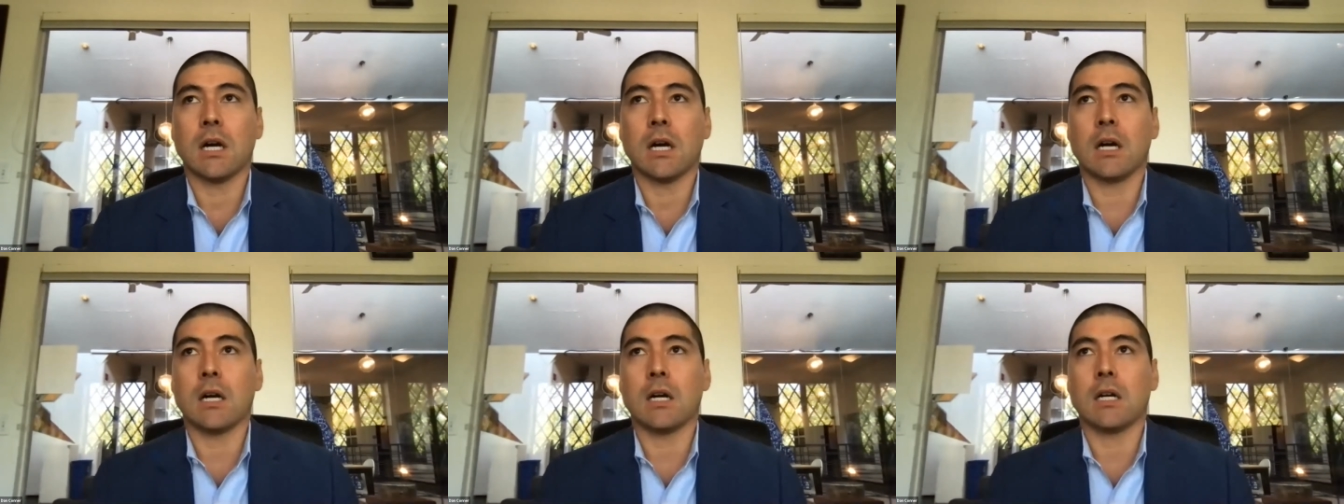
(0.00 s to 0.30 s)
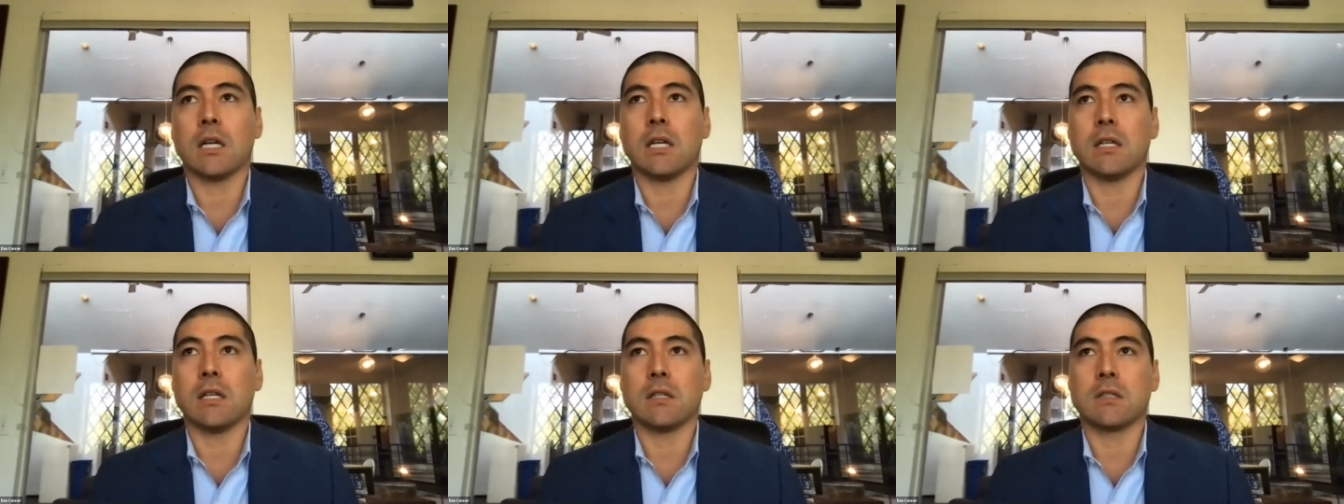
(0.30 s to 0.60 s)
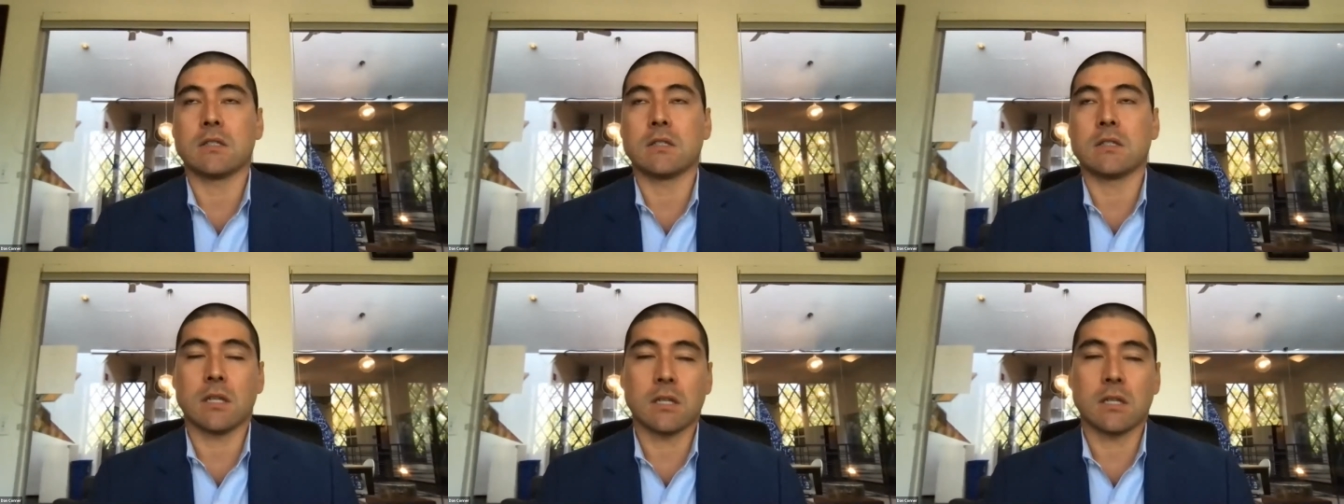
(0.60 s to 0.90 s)

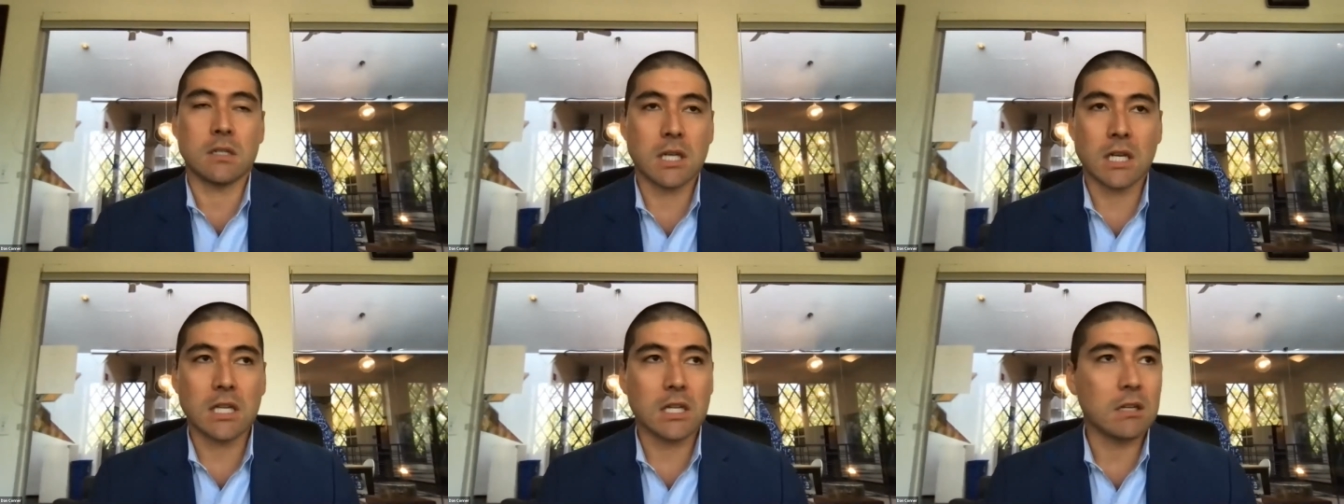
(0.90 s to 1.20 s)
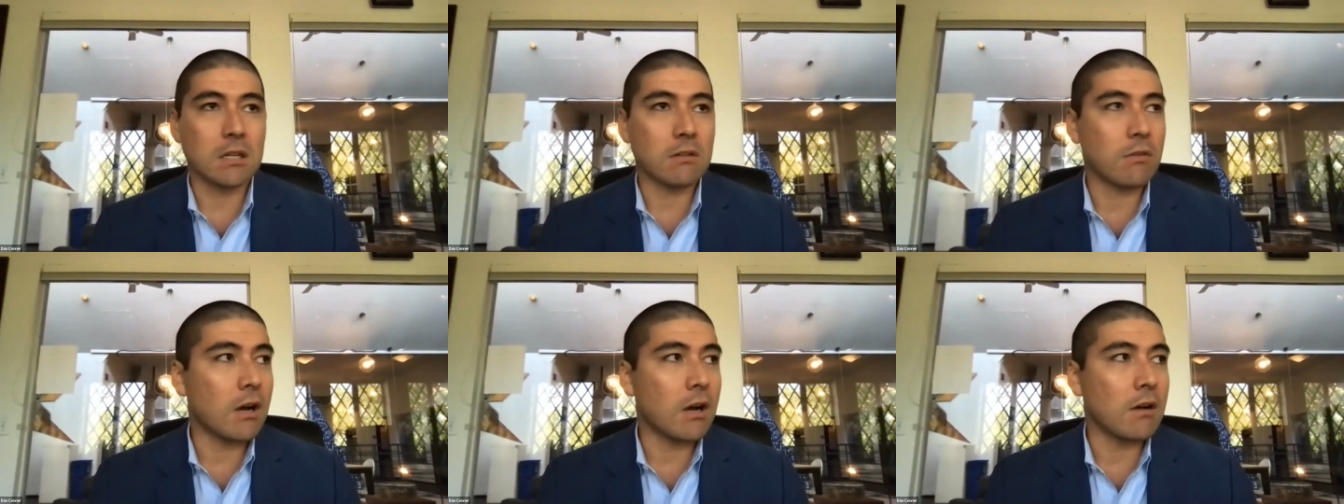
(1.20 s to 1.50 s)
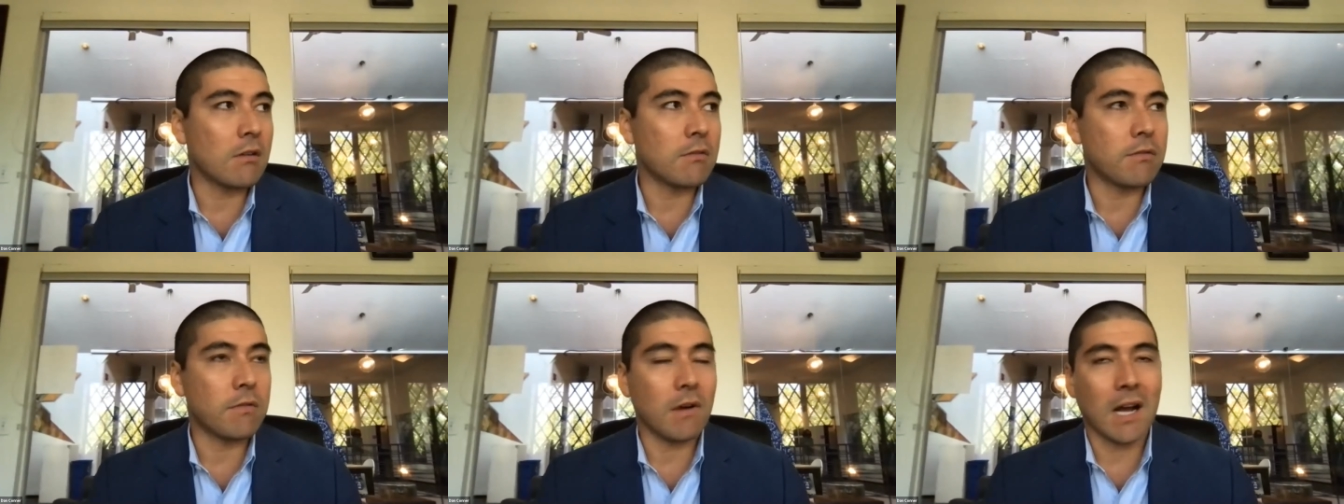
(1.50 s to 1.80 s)
is indicative
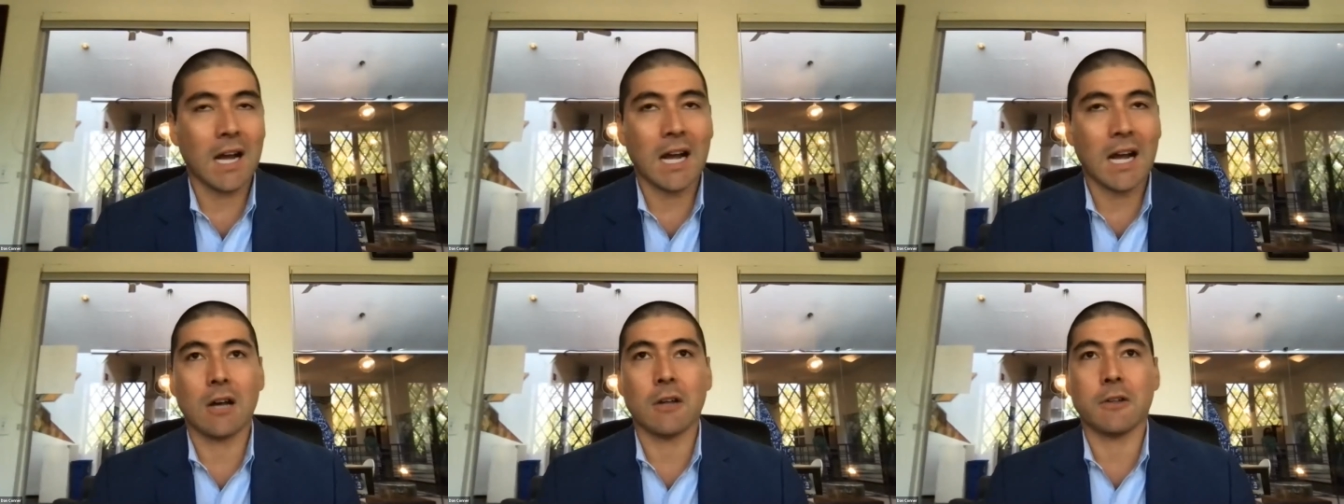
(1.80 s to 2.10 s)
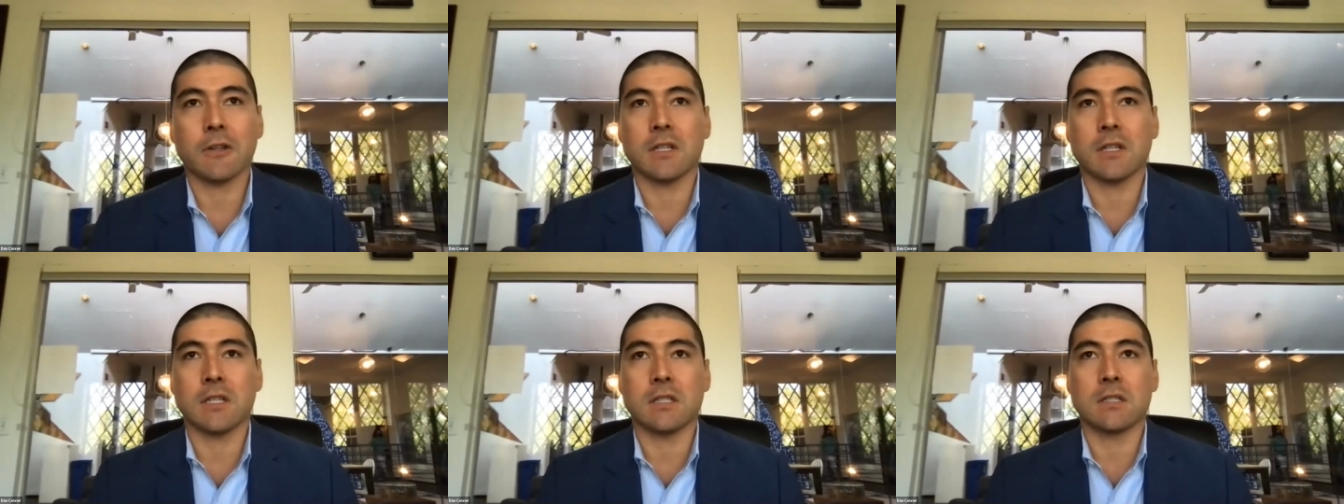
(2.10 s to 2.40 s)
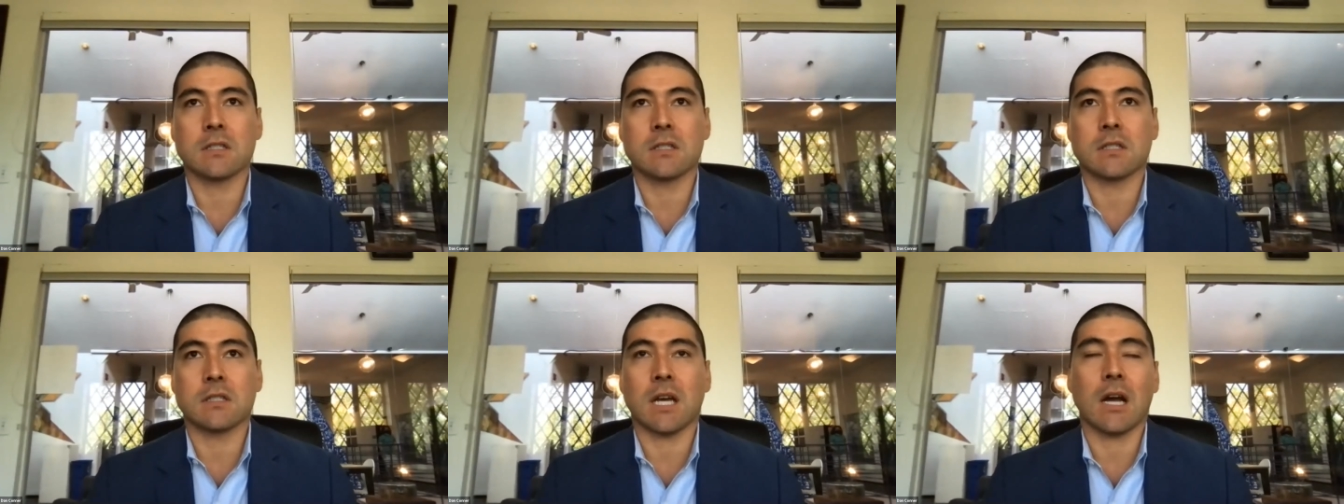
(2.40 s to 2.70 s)
of how
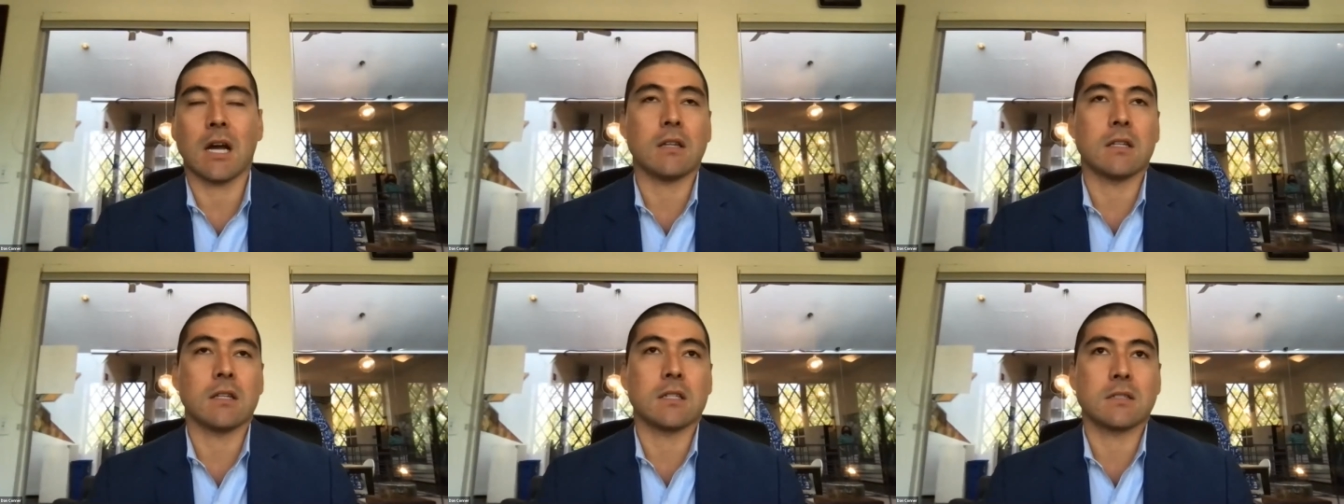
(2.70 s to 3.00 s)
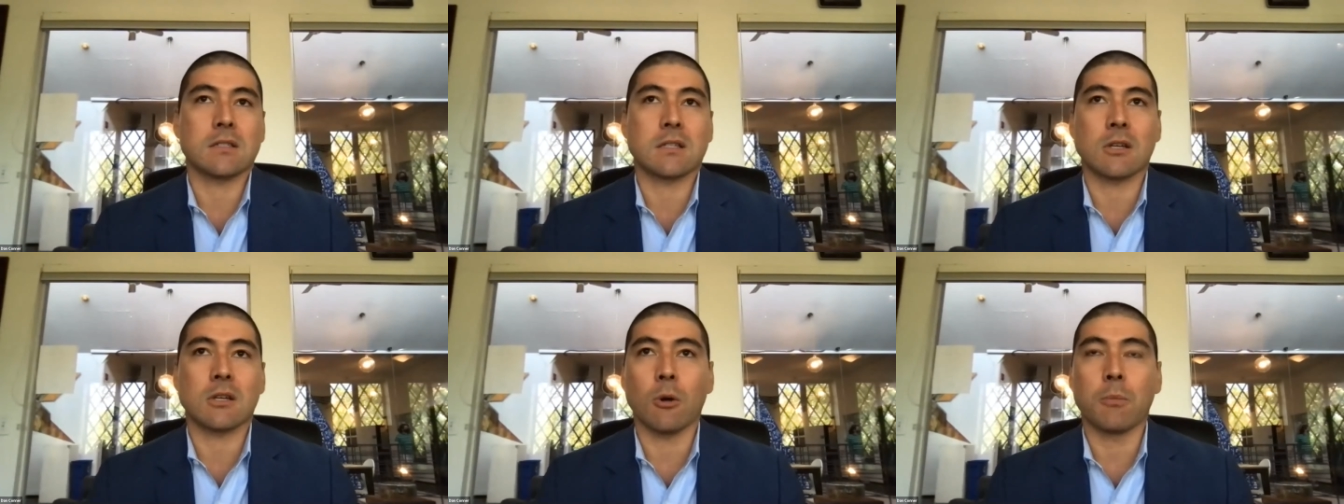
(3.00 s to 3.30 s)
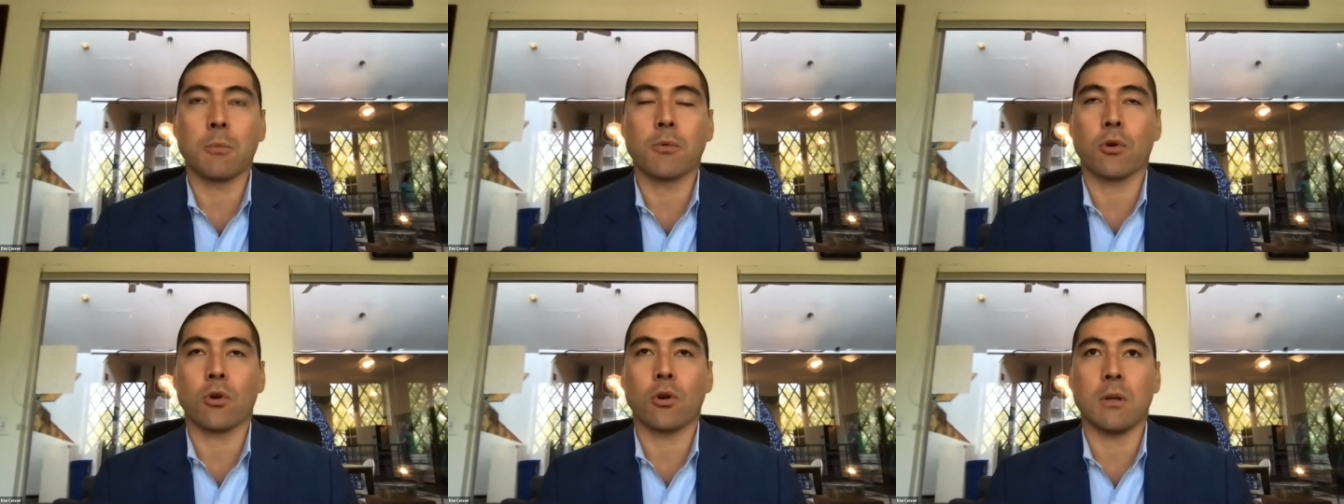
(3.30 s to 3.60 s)
this
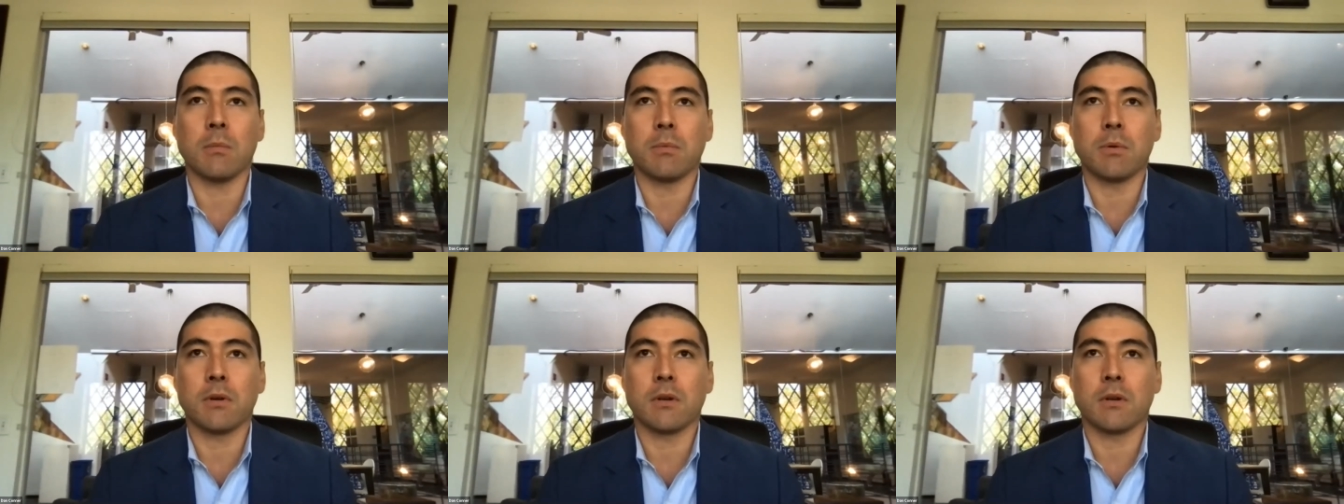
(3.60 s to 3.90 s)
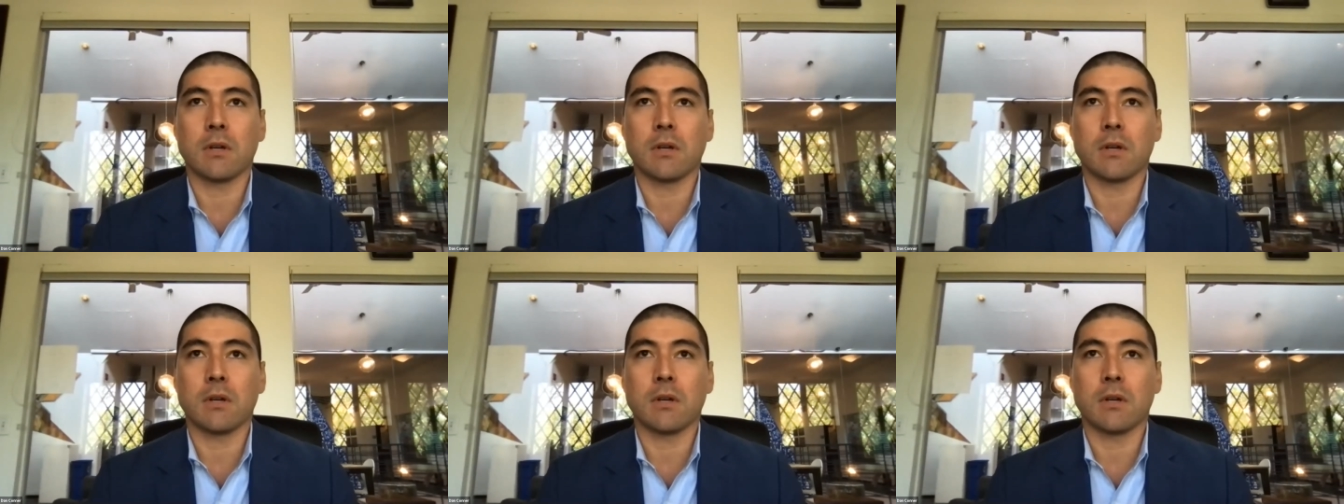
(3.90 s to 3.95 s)
scope creep